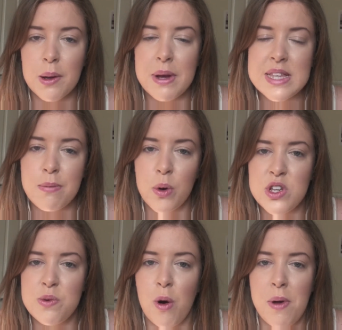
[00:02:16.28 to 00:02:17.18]
but it's
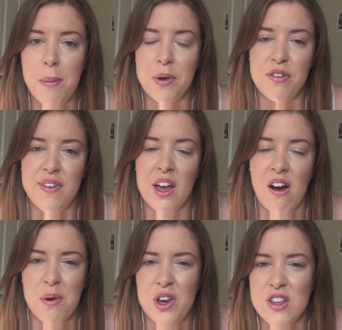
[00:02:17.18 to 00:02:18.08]
important to warm it up on your finger.
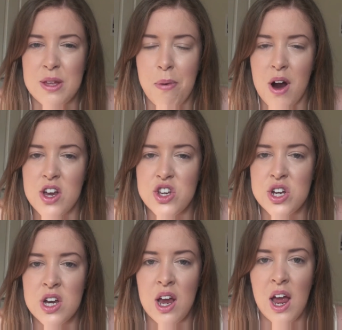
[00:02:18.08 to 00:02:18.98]
I wouldn't use a brush,
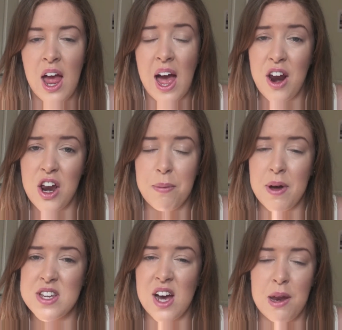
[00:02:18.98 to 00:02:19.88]
and only
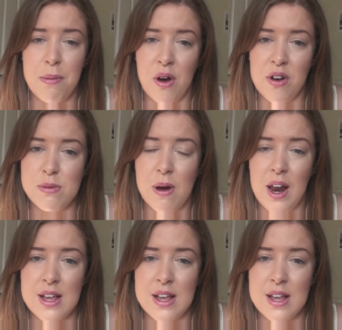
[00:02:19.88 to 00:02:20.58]
put a tiny bit on as well.